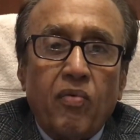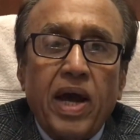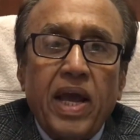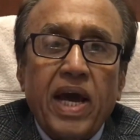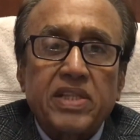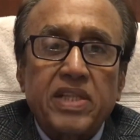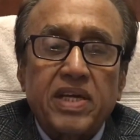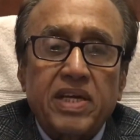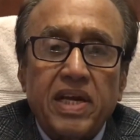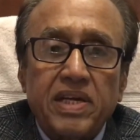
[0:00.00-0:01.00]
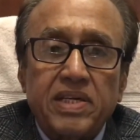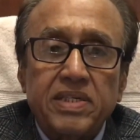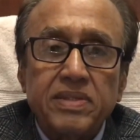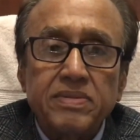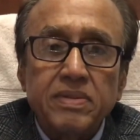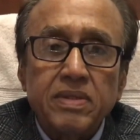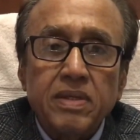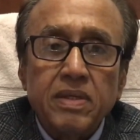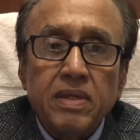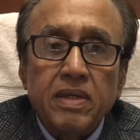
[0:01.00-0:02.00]
Why are they killed?
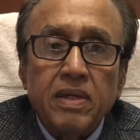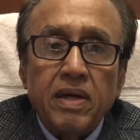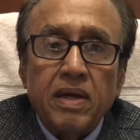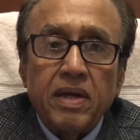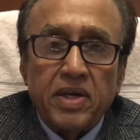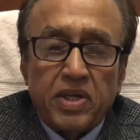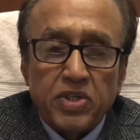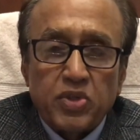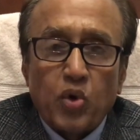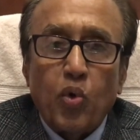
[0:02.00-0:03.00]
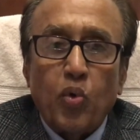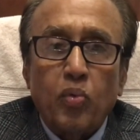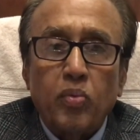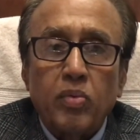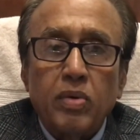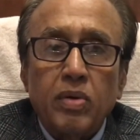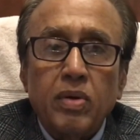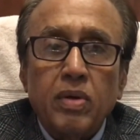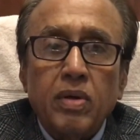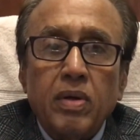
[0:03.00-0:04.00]
It is true
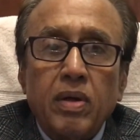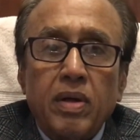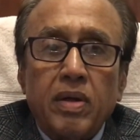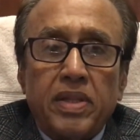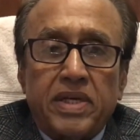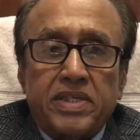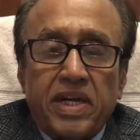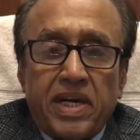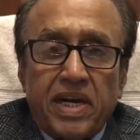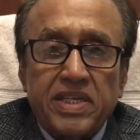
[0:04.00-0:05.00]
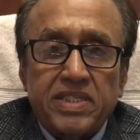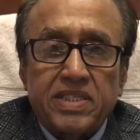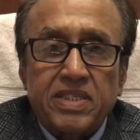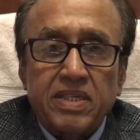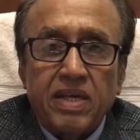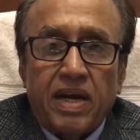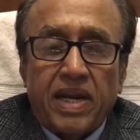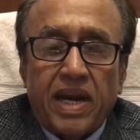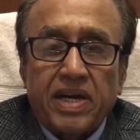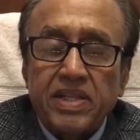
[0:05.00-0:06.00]
that terrorists
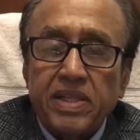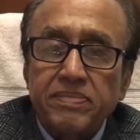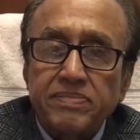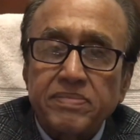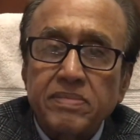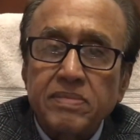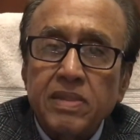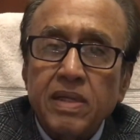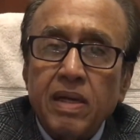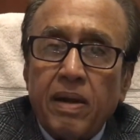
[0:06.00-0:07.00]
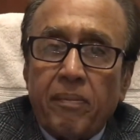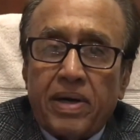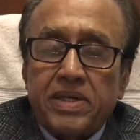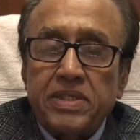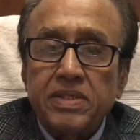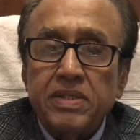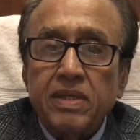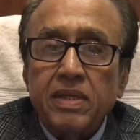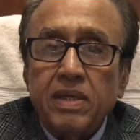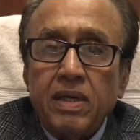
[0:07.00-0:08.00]
attacked them, but
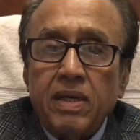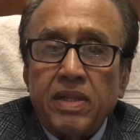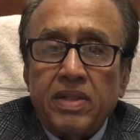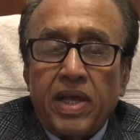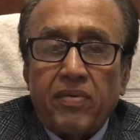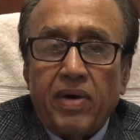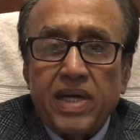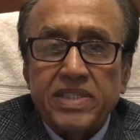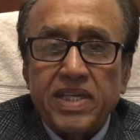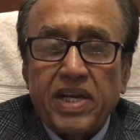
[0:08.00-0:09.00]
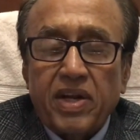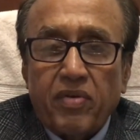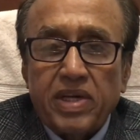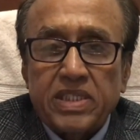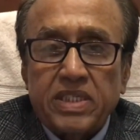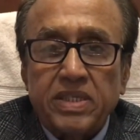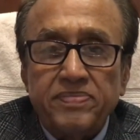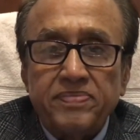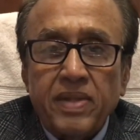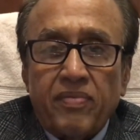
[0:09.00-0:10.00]
there was a request
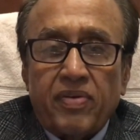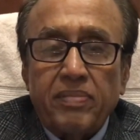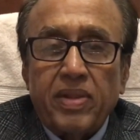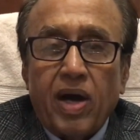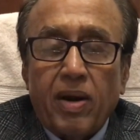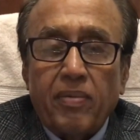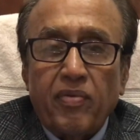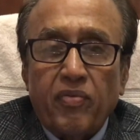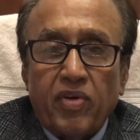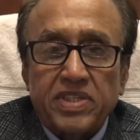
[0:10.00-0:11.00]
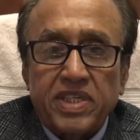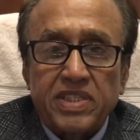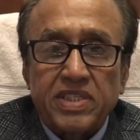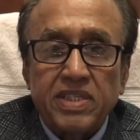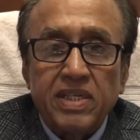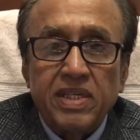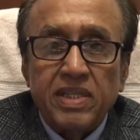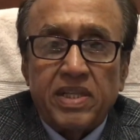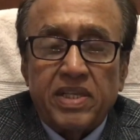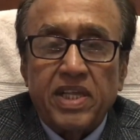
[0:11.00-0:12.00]
from the armed forces
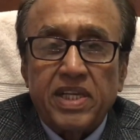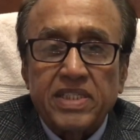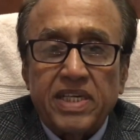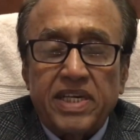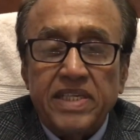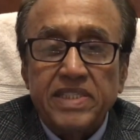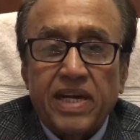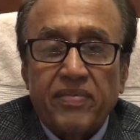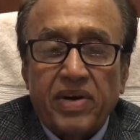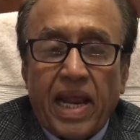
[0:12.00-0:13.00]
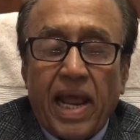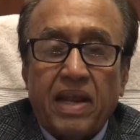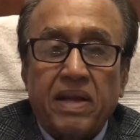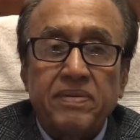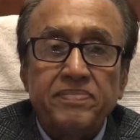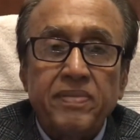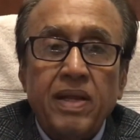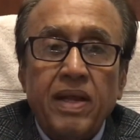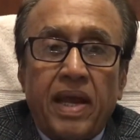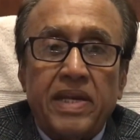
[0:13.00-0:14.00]
that there is a danger of attack,
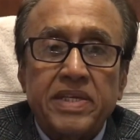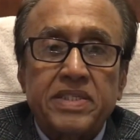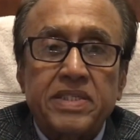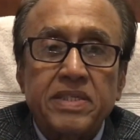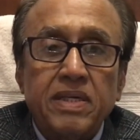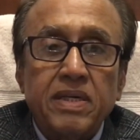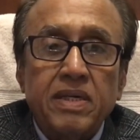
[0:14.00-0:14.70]
hence